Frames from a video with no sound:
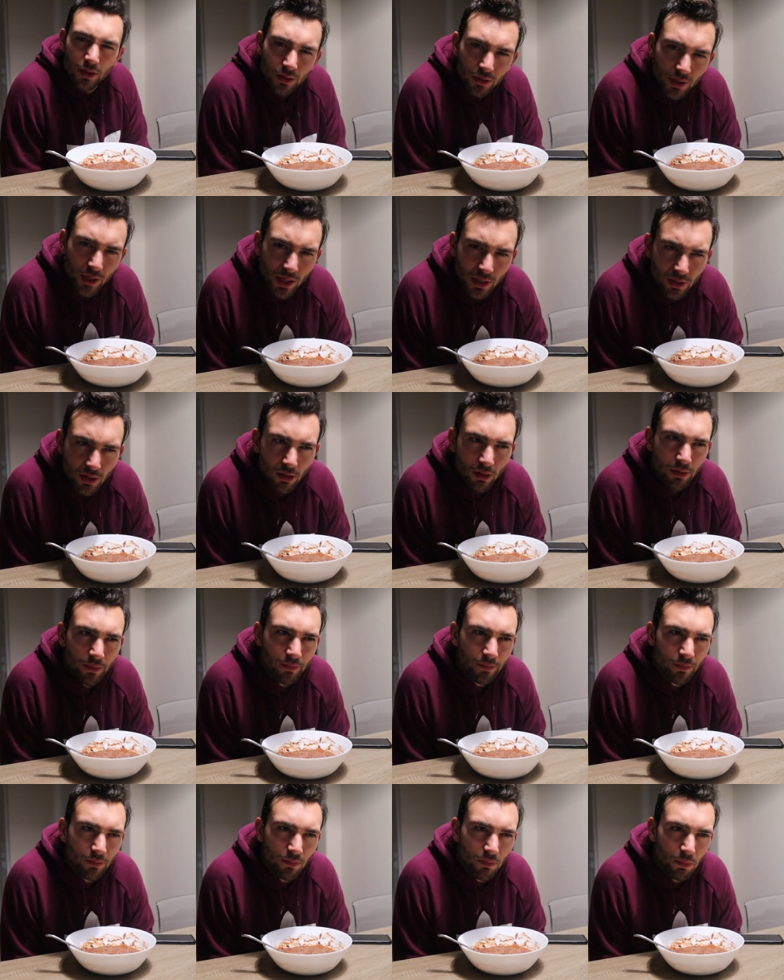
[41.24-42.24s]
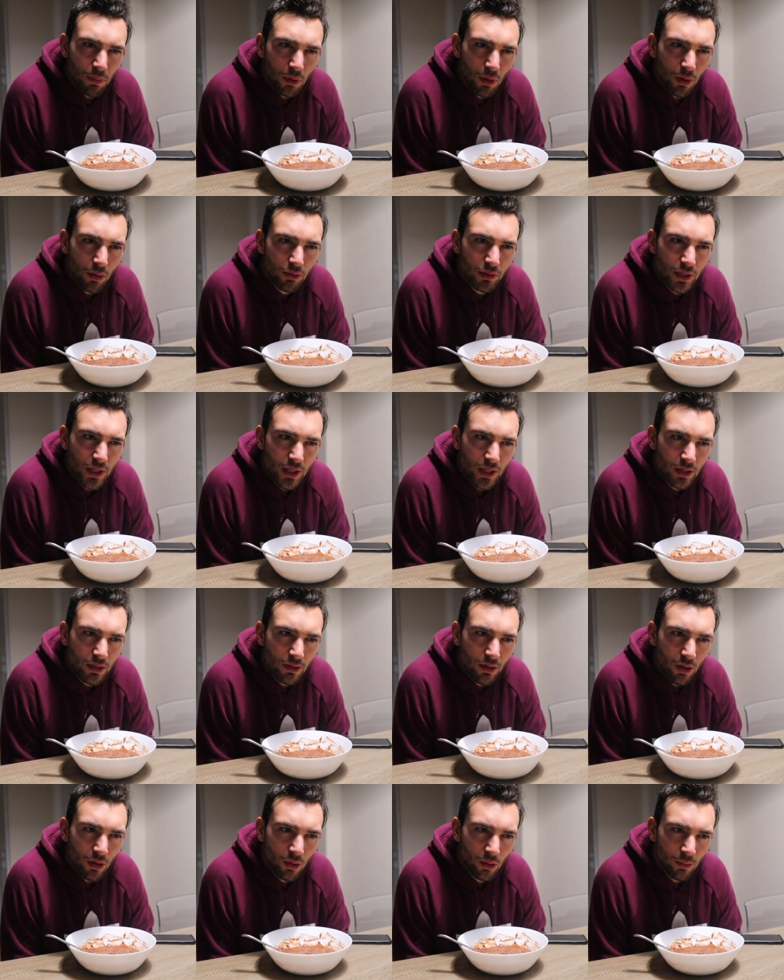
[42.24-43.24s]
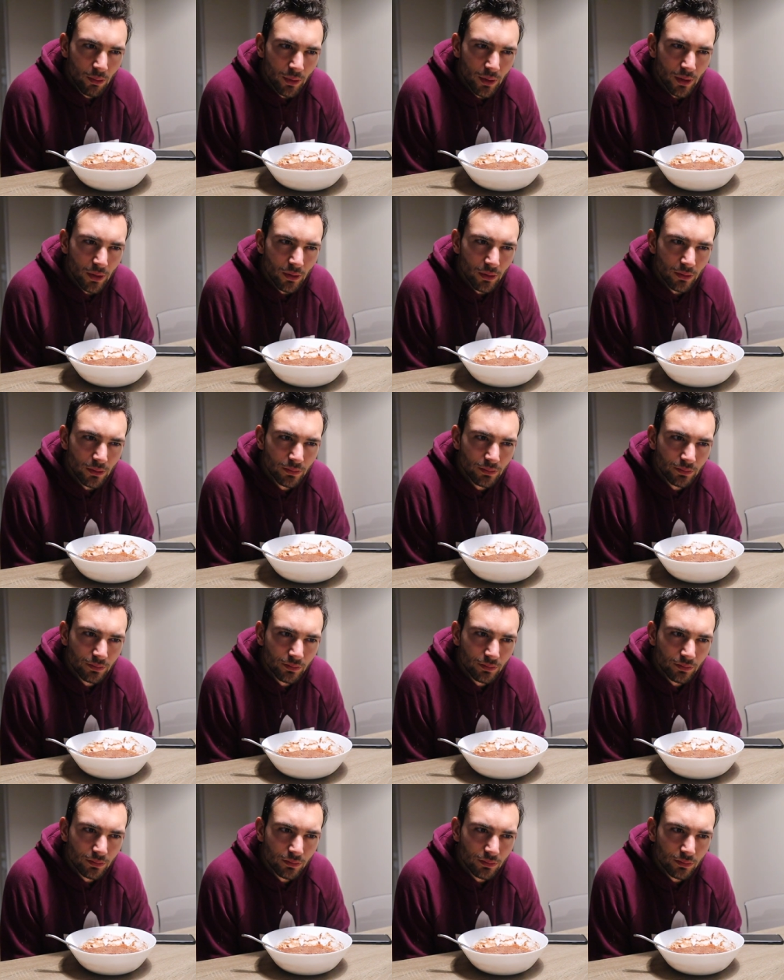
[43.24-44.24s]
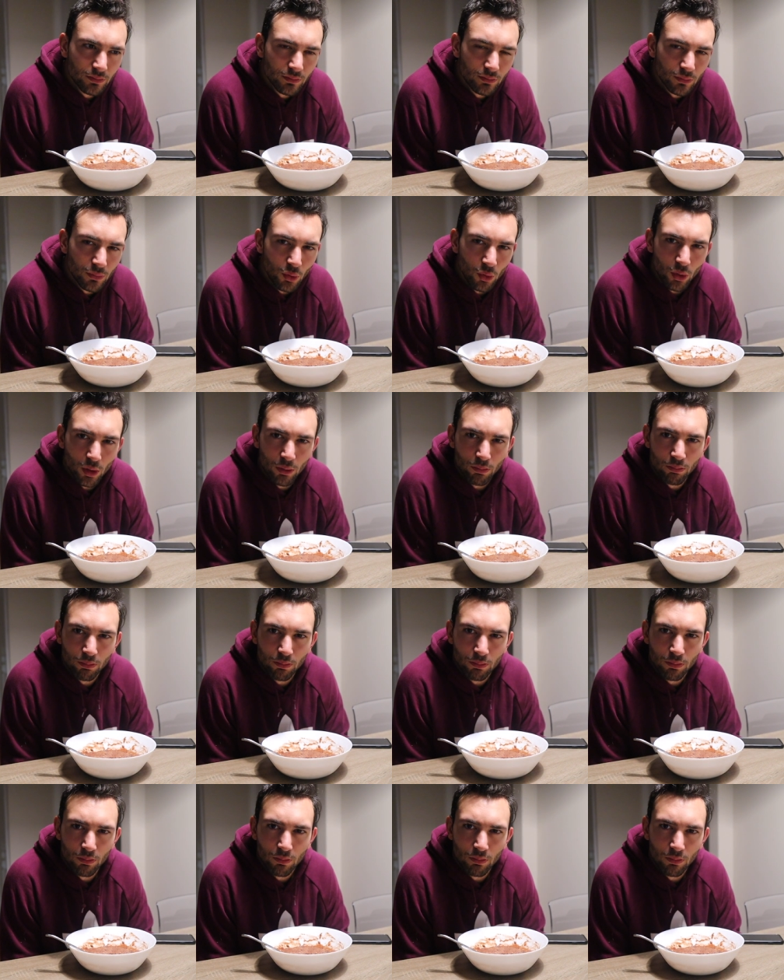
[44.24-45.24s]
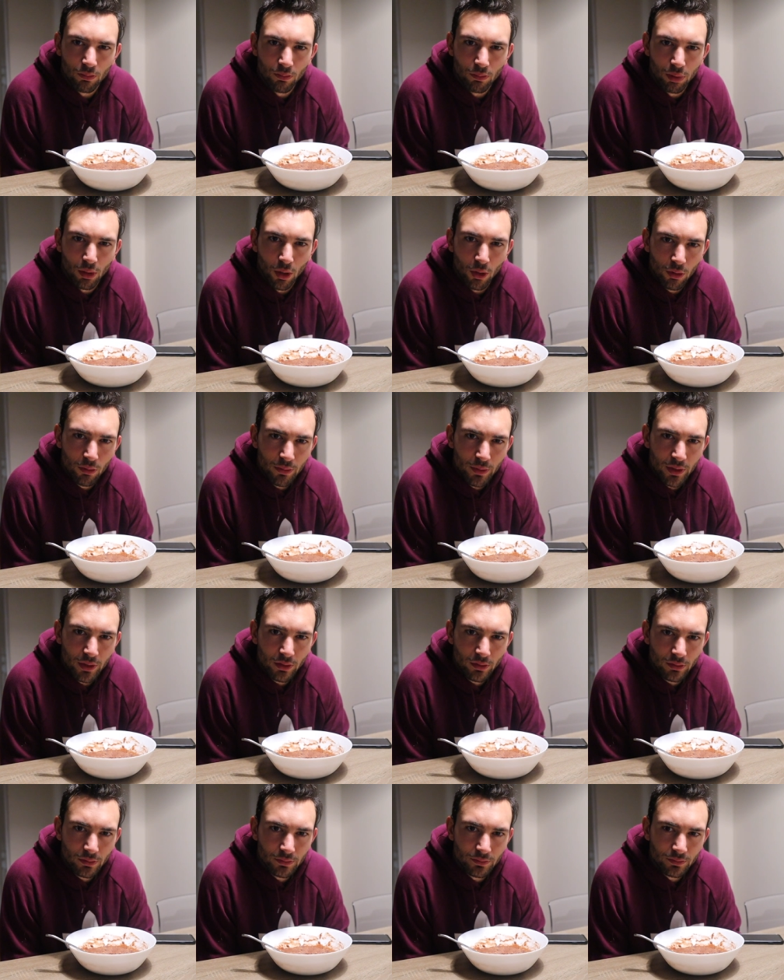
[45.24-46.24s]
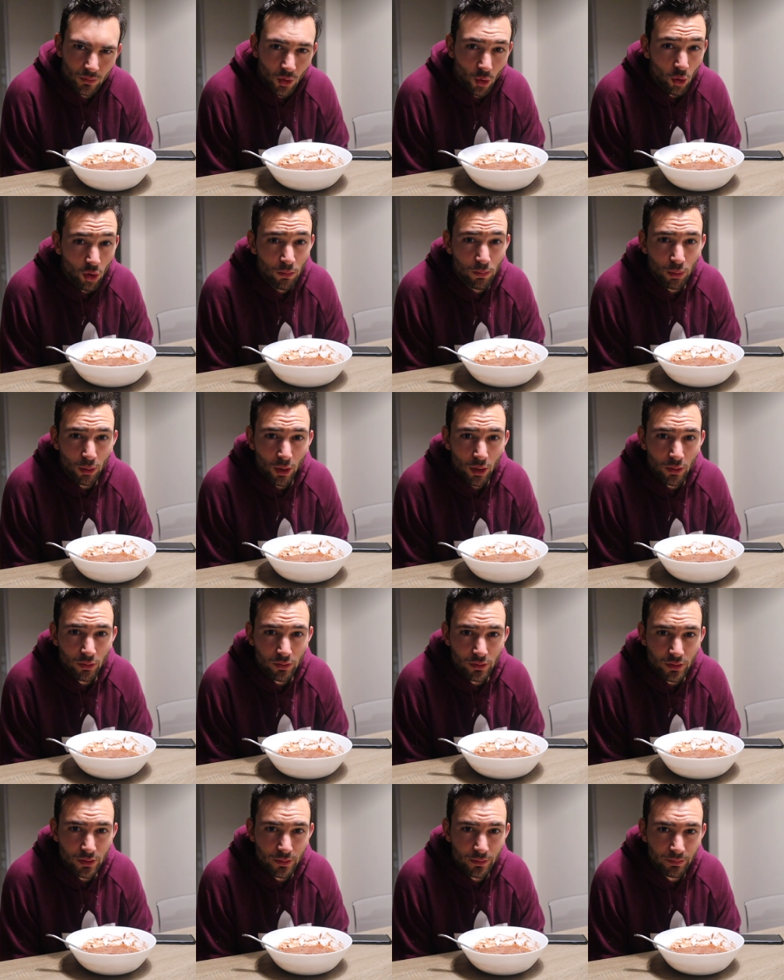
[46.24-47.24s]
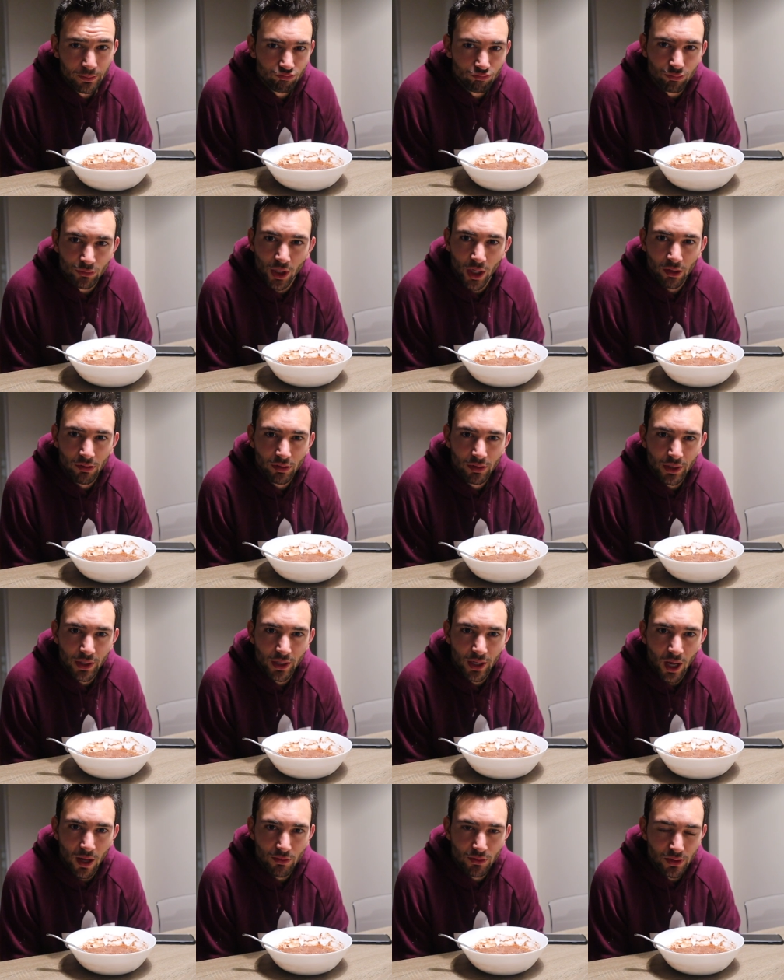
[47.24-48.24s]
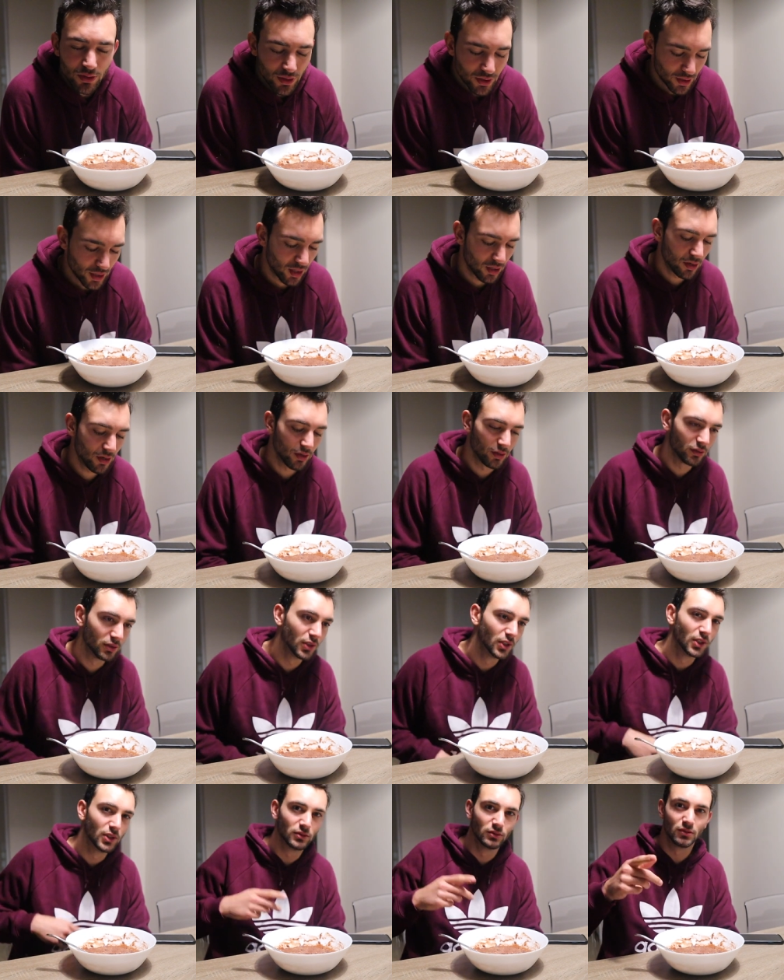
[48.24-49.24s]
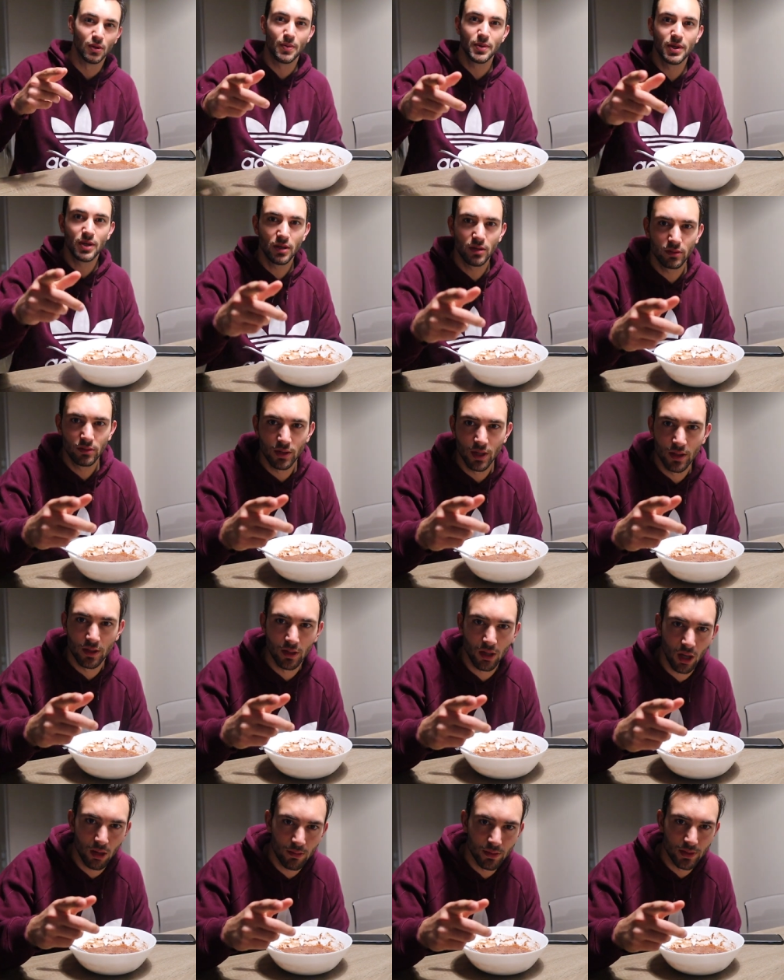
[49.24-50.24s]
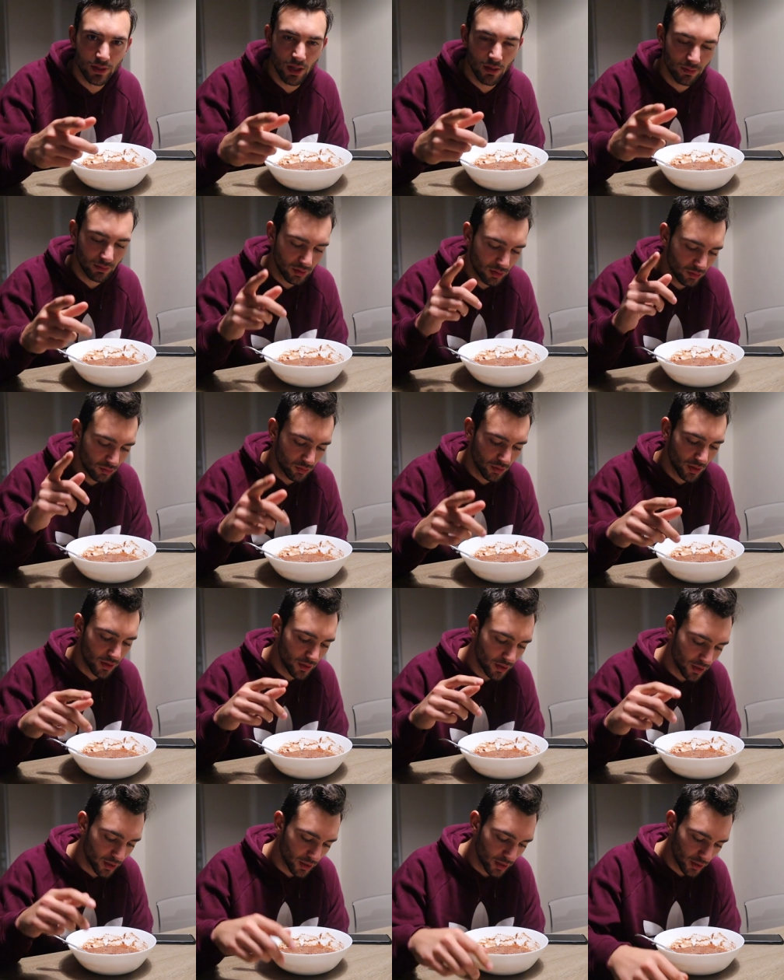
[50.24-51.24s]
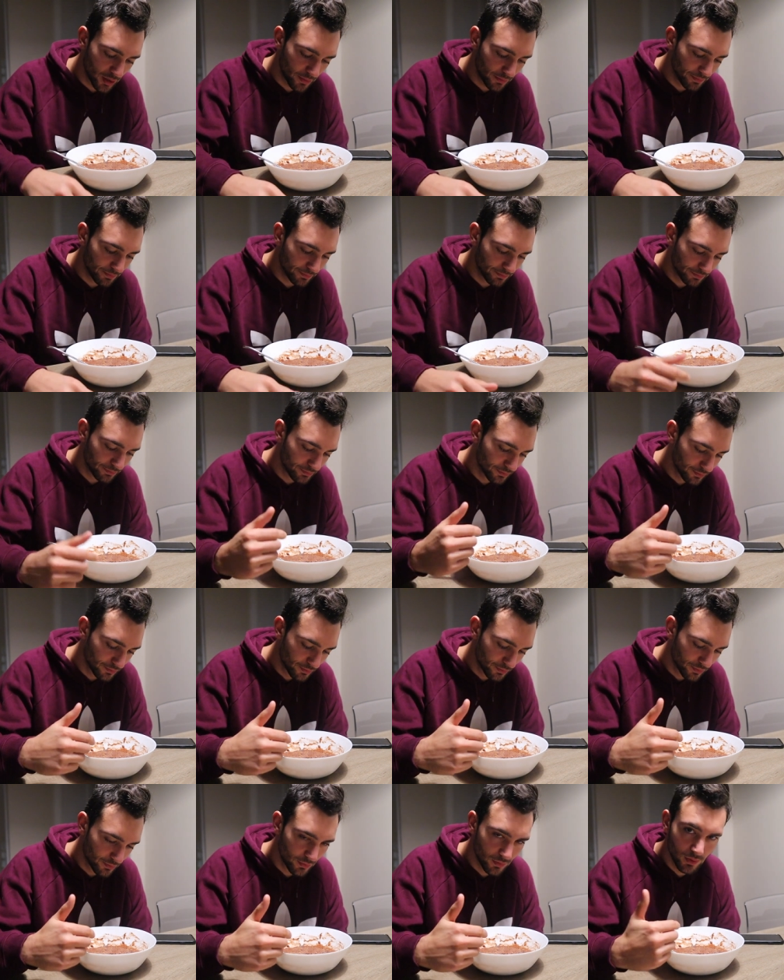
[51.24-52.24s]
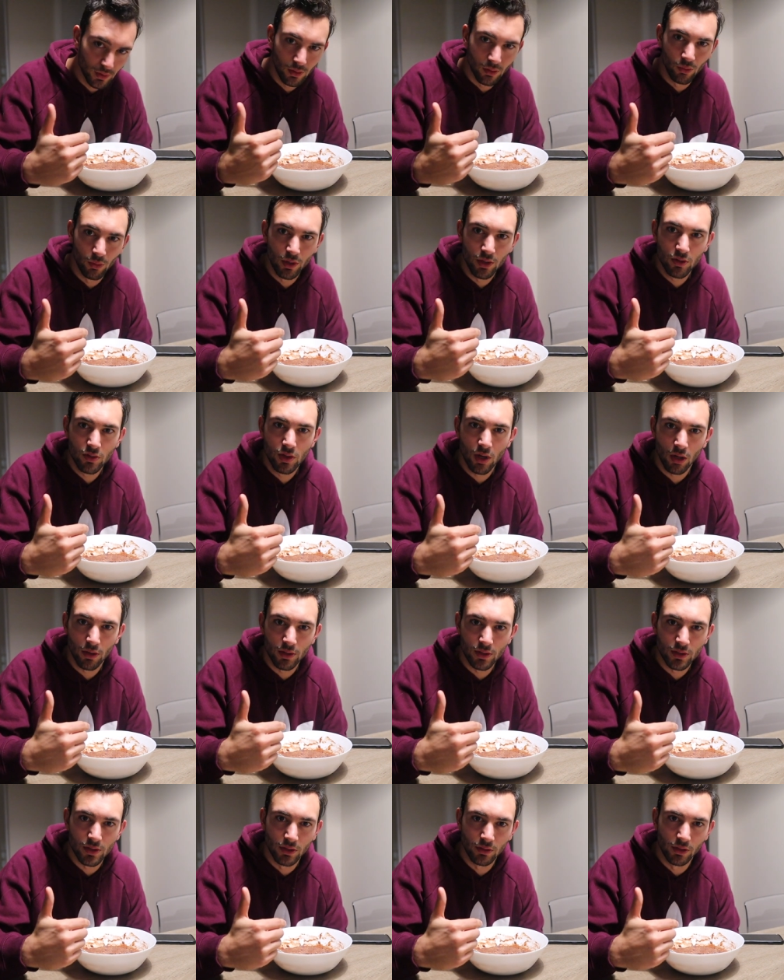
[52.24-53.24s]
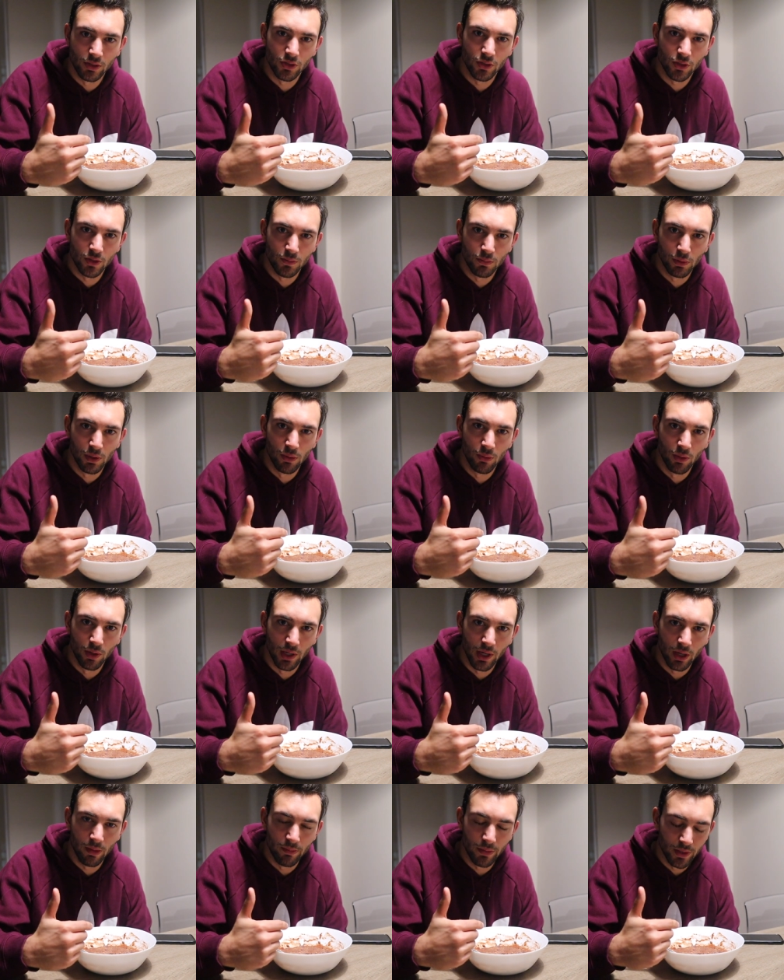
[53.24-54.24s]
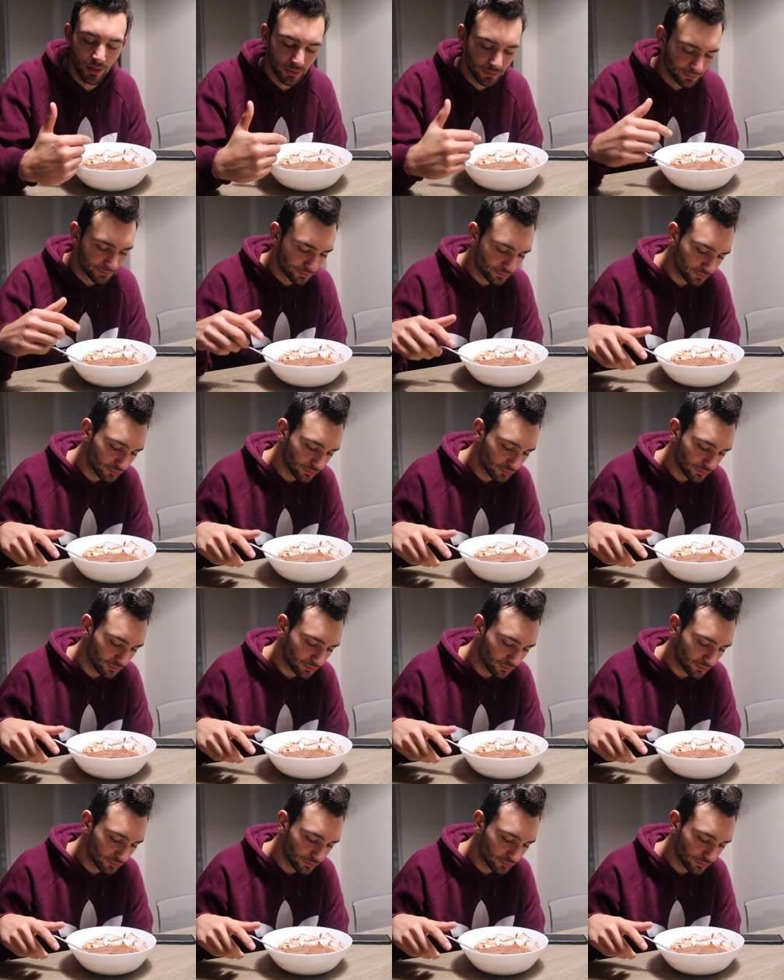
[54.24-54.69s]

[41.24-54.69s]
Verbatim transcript: Do you guys call it protein oatmeal or meal, or proats? A lot of really good options there. I don't know. Let me know in the comments down below what uh, what do you call this delicious pre-workout meal?